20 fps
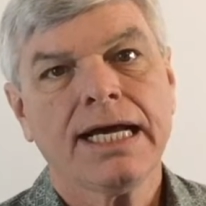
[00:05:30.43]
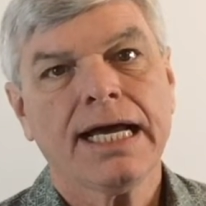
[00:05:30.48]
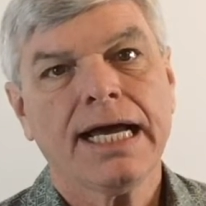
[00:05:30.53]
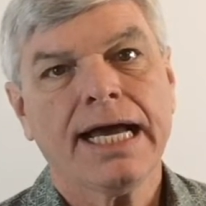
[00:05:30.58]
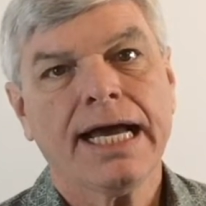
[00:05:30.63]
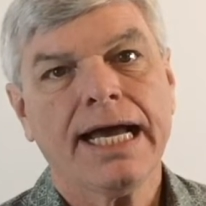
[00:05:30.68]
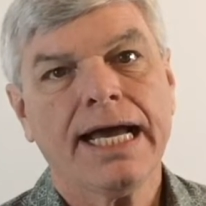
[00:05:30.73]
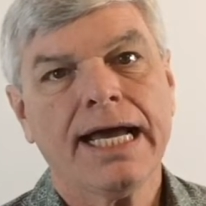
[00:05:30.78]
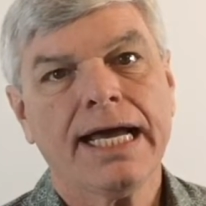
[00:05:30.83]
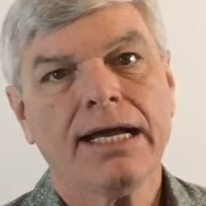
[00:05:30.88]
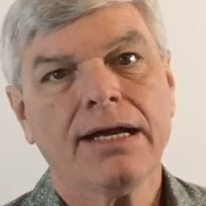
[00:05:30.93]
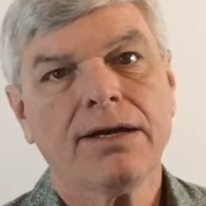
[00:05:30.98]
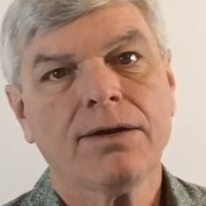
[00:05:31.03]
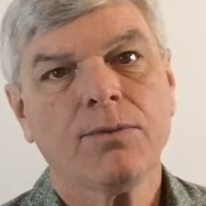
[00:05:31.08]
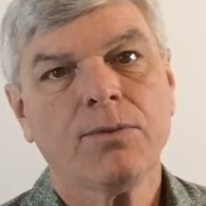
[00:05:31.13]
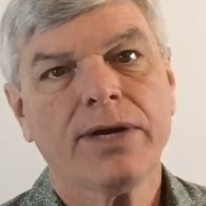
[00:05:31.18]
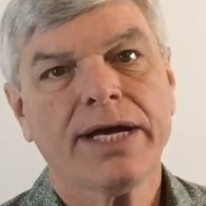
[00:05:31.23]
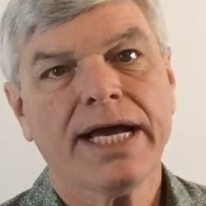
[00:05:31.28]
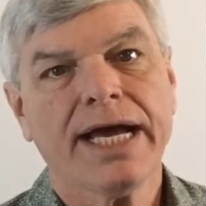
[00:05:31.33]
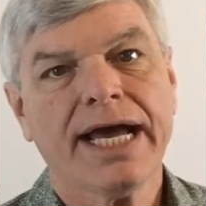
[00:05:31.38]
And
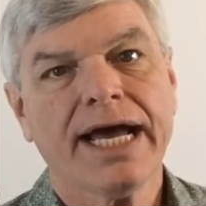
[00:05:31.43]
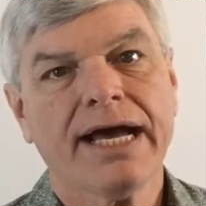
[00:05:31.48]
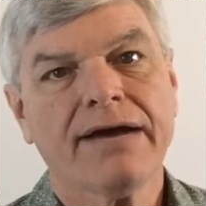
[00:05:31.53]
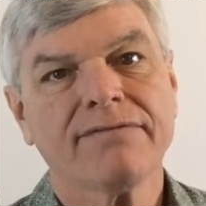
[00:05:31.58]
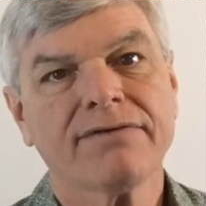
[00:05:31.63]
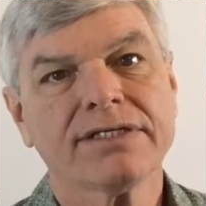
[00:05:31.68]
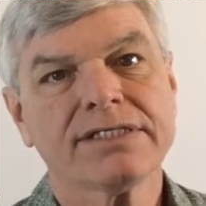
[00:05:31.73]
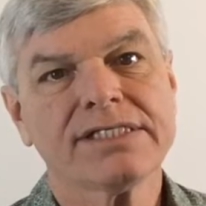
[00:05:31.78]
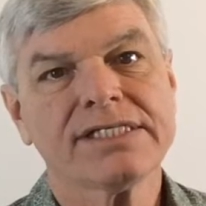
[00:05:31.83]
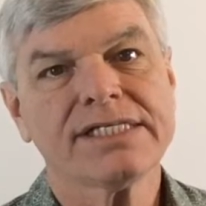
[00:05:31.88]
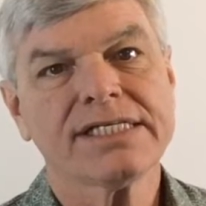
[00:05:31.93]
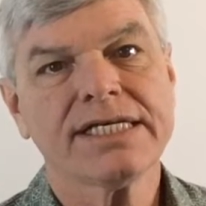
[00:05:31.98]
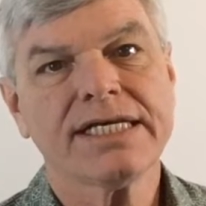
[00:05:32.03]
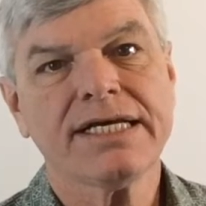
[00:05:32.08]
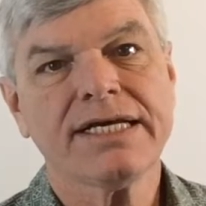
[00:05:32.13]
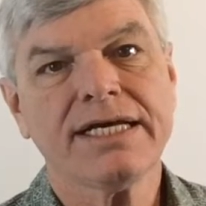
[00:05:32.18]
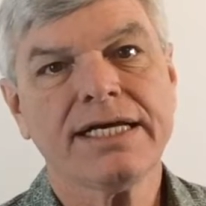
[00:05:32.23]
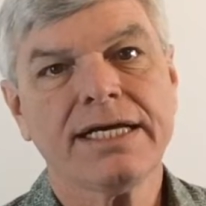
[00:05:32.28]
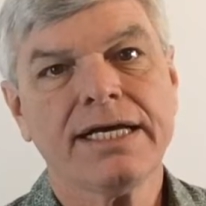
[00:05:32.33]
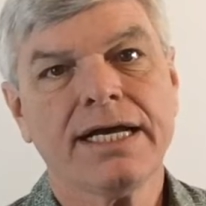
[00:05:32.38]
we have a
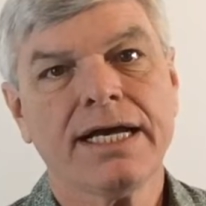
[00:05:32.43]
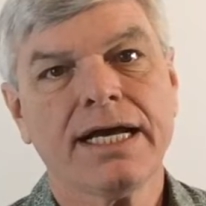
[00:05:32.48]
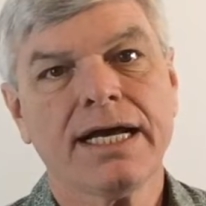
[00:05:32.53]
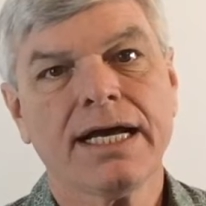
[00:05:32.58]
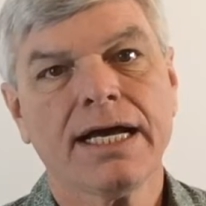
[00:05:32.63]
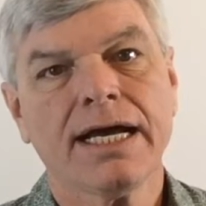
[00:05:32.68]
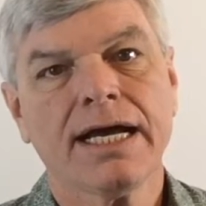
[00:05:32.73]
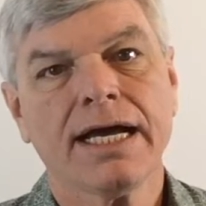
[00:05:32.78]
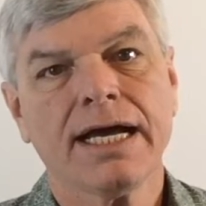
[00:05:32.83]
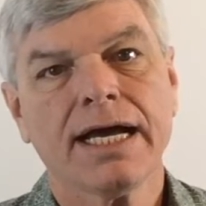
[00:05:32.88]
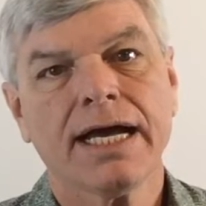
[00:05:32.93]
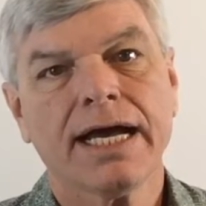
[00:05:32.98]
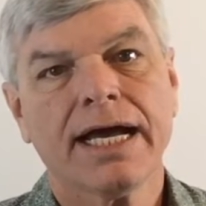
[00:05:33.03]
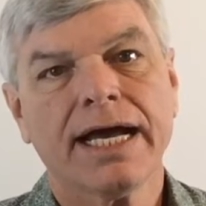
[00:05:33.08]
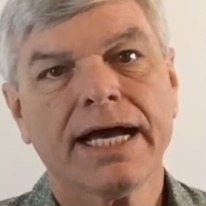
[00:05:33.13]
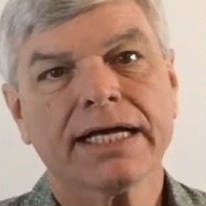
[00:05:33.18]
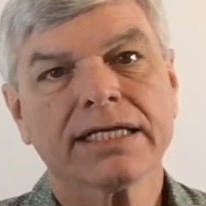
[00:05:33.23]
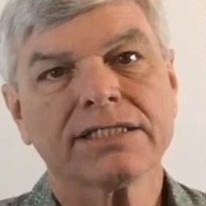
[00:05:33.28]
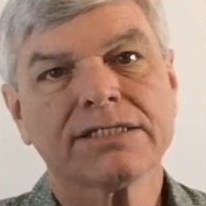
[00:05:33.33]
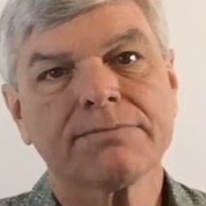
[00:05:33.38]
z
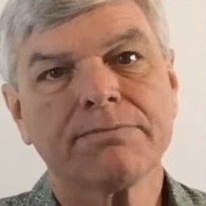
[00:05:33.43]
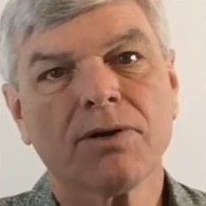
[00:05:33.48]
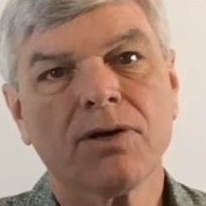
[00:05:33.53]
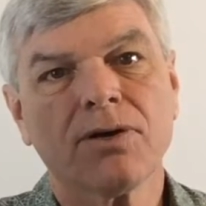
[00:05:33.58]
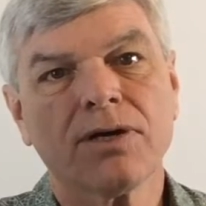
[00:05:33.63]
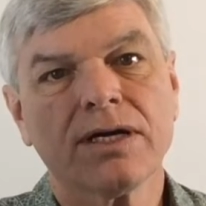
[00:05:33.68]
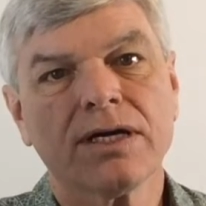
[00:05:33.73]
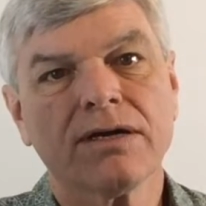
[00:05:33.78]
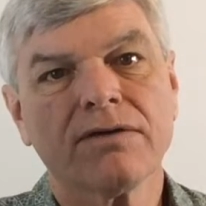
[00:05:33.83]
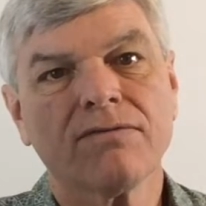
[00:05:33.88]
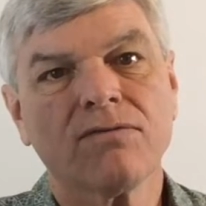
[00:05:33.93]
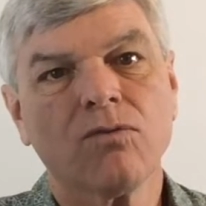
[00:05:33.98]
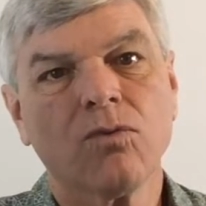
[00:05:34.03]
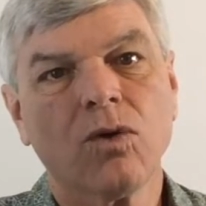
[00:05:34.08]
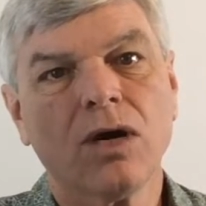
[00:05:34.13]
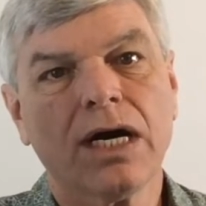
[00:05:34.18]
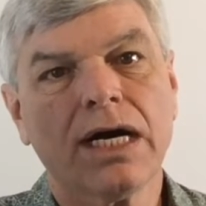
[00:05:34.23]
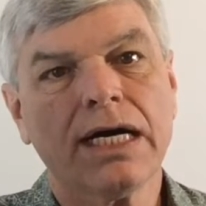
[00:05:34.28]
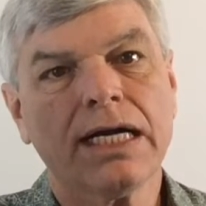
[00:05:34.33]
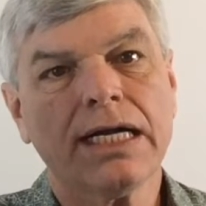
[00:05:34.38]
exponent of
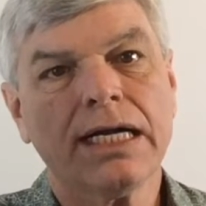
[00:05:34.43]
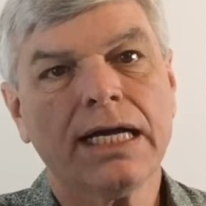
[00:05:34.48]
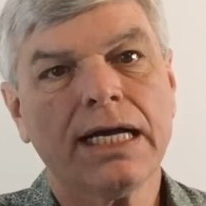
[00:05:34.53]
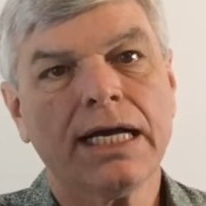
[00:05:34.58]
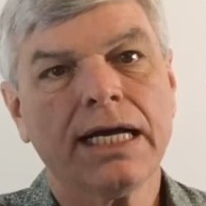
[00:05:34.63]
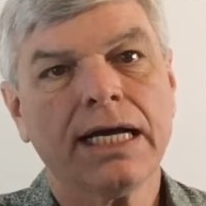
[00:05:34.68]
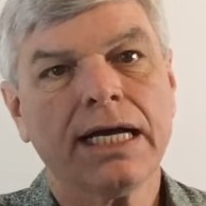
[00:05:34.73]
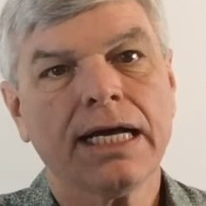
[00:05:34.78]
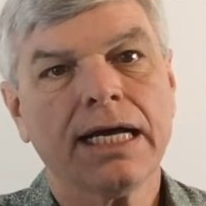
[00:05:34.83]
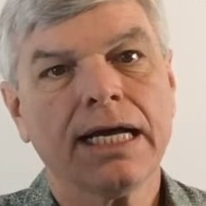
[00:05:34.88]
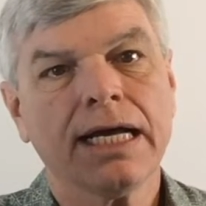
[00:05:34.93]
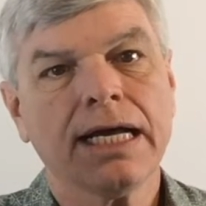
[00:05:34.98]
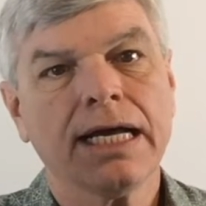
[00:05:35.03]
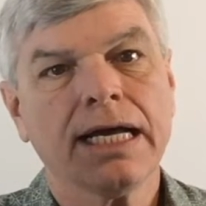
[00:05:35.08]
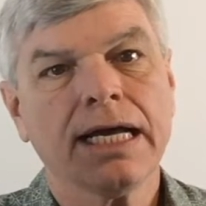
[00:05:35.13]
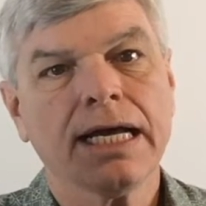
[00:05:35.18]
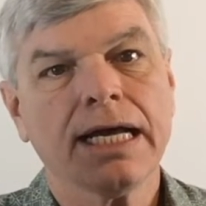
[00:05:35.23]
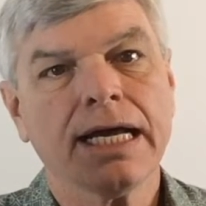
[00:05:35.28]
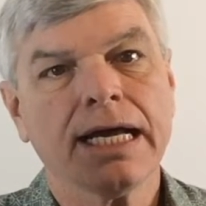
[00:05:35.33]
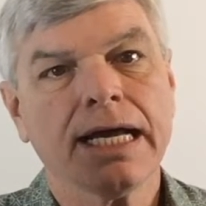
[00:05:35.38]
1
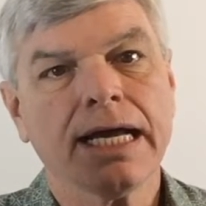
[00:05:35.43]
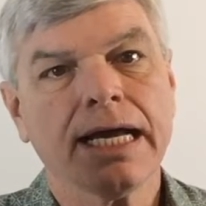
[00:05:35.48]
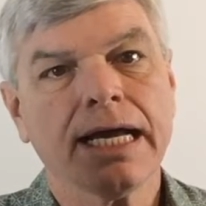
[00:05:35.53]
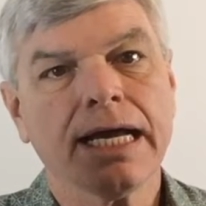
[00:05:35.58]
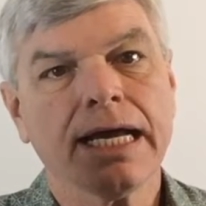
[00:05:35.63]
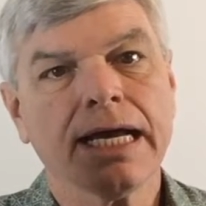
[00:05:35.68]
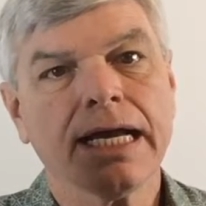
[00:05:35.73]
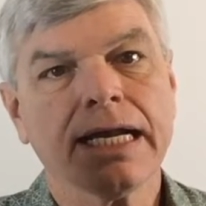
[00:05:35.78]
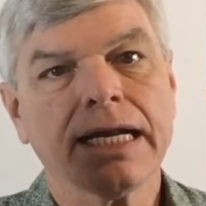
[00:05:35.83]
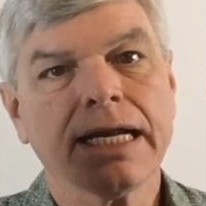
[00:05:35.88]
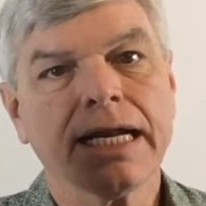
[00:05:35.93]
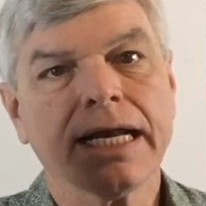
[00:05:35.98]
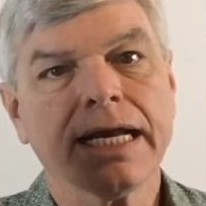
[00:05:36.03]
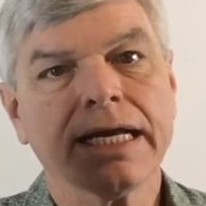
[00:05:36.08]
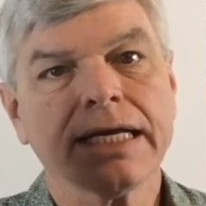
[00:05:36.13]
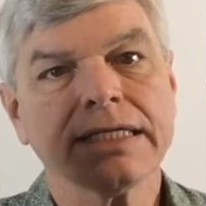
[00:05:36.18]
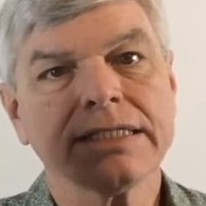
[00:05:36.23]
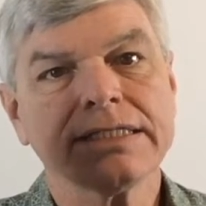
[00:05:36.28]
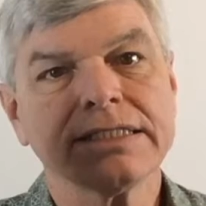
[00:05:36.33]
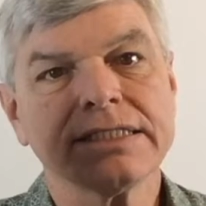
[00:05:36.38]
and
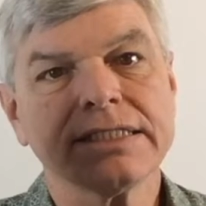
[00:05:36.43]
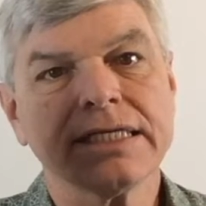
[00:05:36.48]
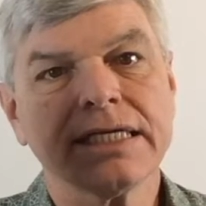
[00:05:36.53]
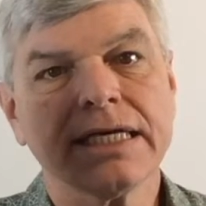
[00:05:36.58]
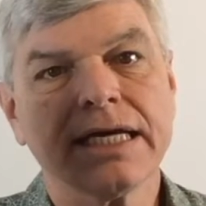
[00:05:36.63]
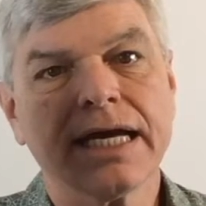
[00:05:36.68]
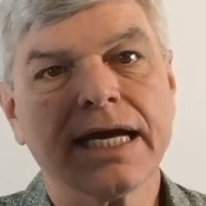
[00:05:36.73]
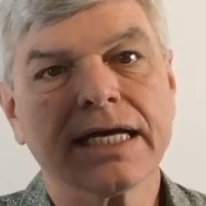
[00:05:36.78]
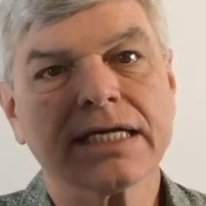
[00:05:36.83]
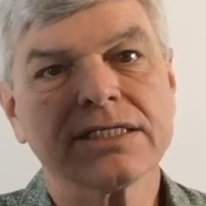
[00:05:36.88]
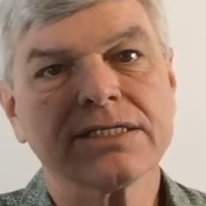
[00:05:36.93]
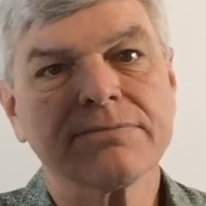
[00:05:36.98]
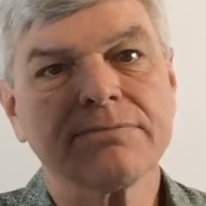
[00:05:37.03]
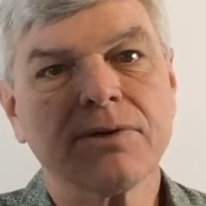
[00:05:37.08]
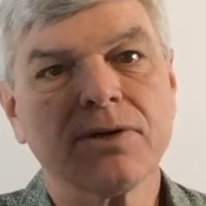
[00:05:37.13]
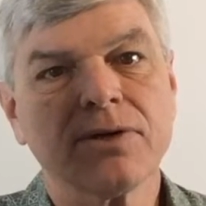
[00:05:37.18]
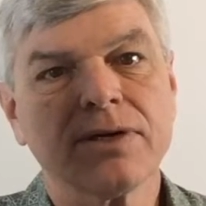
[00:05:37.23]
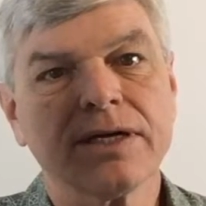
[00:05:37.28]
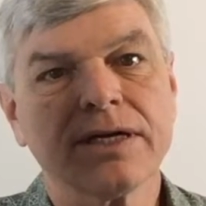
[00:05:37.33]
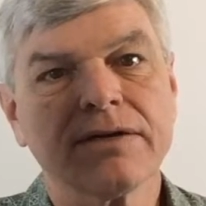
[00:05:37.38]
a z
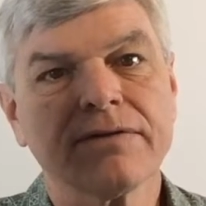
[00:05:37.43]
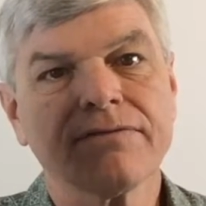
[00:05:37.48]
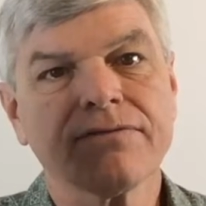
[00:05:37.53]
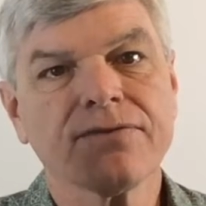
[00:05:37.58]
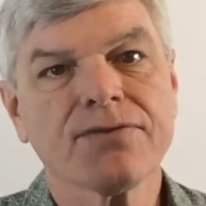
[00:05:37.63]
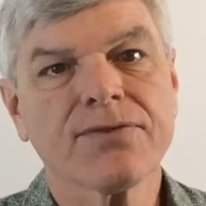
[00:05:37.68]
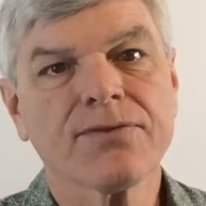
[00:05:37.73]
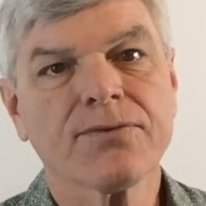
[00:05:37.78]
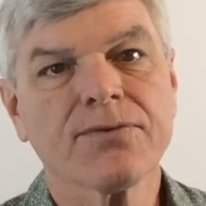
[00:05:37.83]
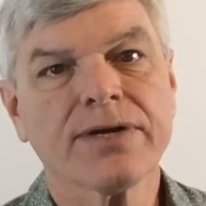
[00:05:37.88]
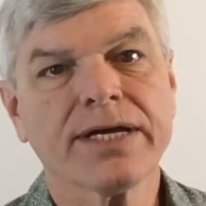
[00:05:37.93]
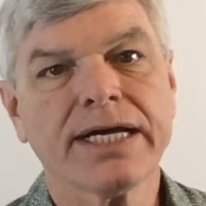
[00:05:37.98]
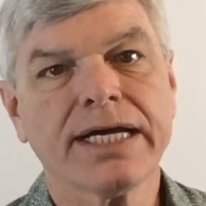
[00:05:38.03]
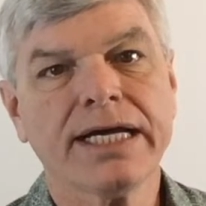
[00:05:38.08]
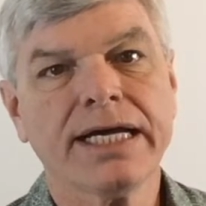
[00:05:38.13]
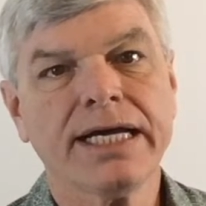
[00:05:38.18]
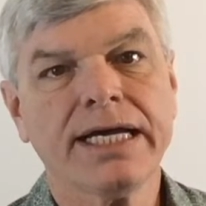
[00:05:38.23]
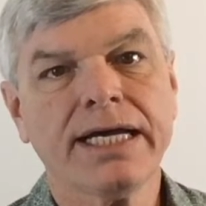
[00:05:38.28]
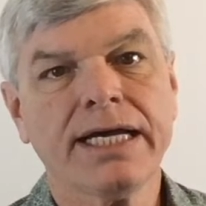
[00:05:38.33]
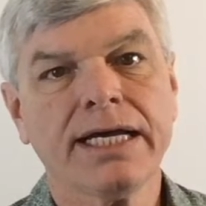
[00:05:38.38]
exponent of
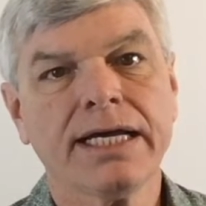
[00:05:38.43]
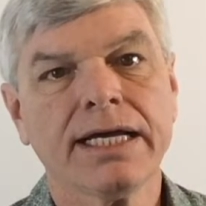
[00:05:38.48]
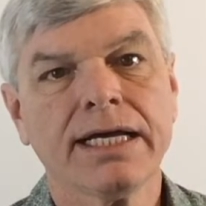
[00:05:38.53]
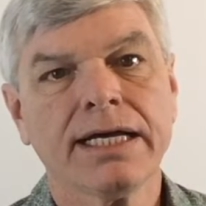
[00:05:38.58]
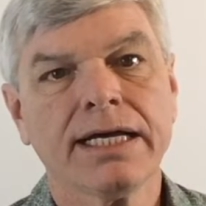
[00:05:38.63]
3.